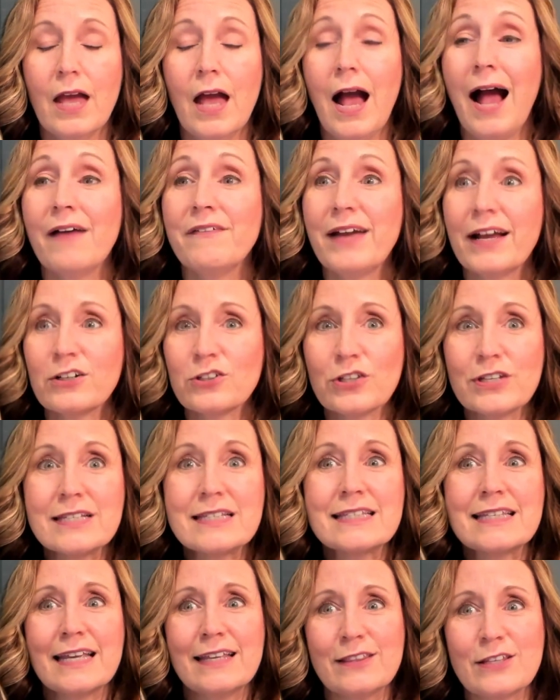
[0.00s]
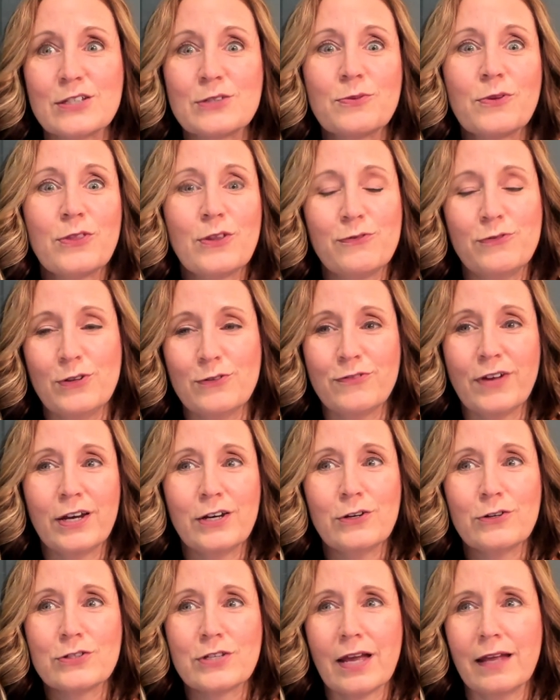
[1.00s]
I've actually seen this with a few
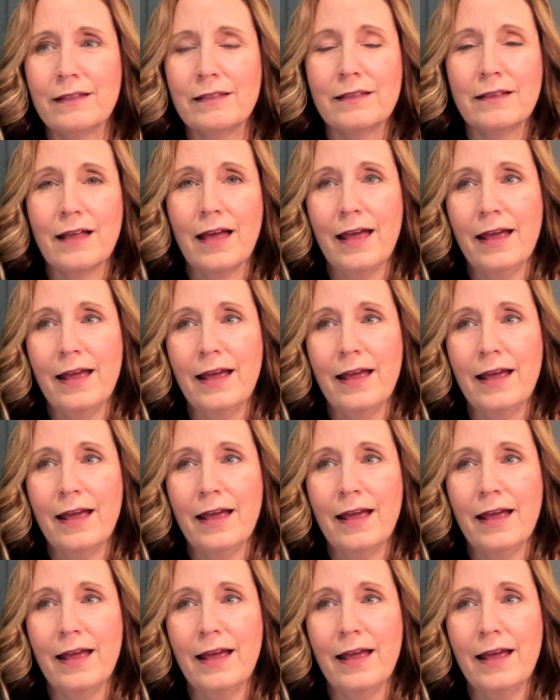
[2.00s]
vendors and,